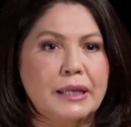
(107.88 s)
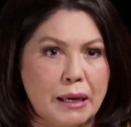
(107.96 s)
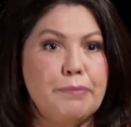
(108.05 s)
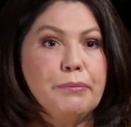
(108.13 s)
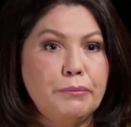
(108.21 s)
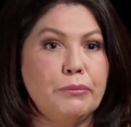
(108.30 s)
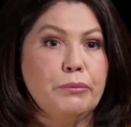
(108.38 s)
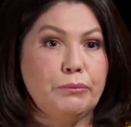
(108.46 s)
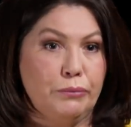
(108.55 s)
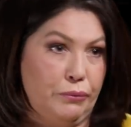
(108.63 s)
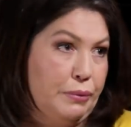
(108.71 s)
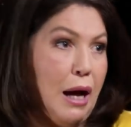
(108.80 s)
yep,
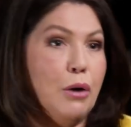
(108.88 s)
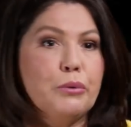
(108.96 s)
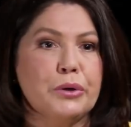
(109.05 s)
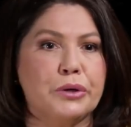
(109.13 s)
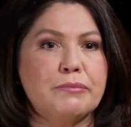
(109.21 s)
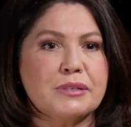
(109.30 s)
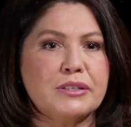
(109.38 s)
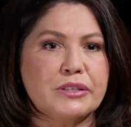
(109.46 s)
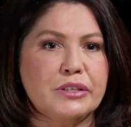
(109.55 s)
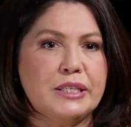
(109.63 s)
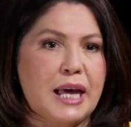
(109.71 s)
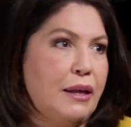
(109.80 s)
Carl Williams
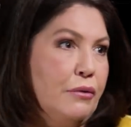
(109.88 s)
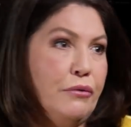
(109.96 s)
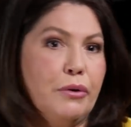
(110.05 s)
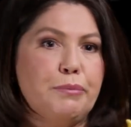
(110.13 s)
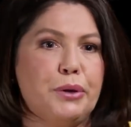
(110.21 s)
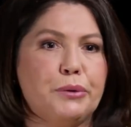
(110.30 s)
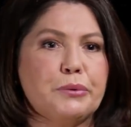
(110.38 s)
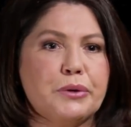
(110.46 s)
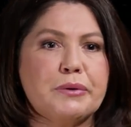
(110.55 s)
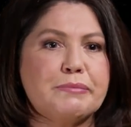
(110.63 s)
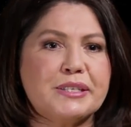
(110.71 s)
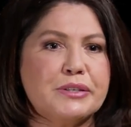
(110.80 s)
is her dad and Roberta
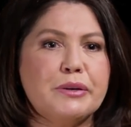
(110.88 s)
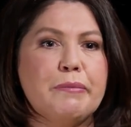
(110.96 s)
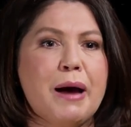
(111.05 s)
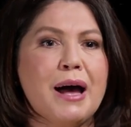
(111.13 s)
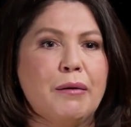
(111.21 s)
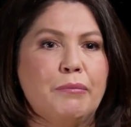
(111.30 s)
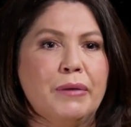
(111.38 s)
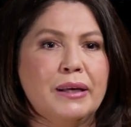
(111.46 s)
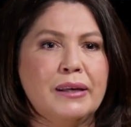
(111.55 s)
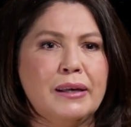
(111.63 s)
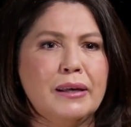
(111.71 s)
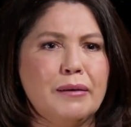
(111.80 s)
Williams is her mum.
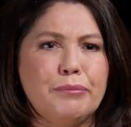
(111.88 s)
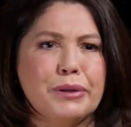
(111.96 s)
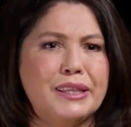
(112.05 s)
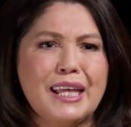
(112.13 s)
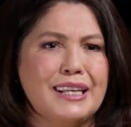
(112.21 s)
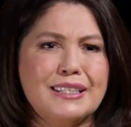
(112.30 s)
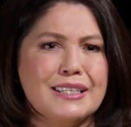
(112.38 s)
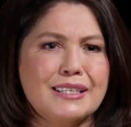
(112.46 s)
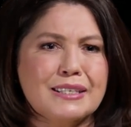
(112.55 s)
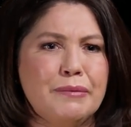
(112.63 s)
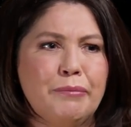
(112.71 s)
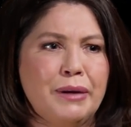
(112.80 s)
But that
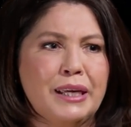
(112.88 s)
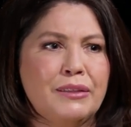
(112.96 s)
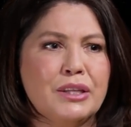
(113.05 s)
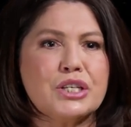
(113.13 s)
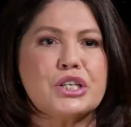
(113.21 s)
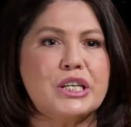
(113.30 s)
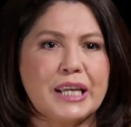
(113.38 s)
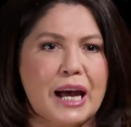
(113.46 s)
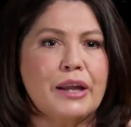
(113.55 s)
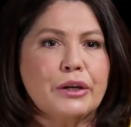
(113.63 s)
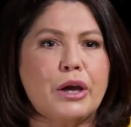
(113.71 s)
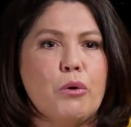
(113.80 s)
doesn't mean that she
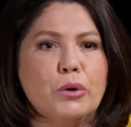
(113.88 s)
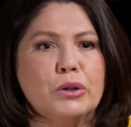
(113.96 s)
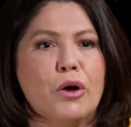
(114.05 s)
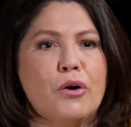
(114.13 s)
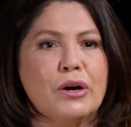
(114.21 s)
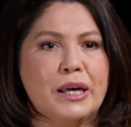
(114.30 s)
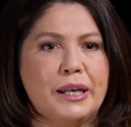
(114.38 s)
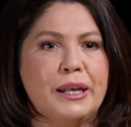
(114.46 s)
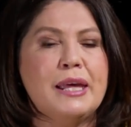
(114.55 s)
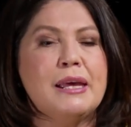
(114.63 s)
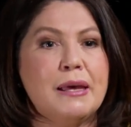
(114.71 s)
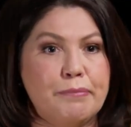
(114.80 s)
can't go along
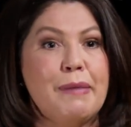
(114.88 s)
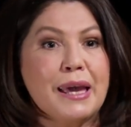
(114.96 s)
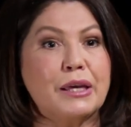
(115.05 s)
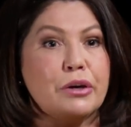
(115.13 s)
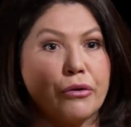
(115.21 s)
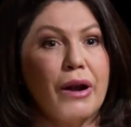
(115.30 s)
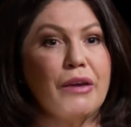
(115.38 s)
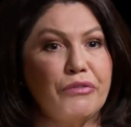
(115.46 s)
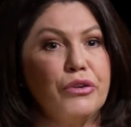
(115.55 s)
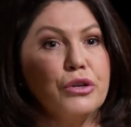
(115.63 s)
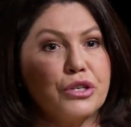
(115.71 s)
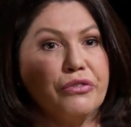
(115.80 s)
and make a great
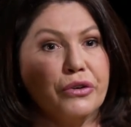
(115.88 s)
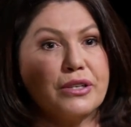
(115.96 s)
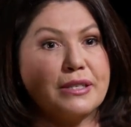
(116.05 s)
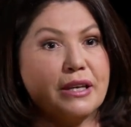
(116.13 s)
future for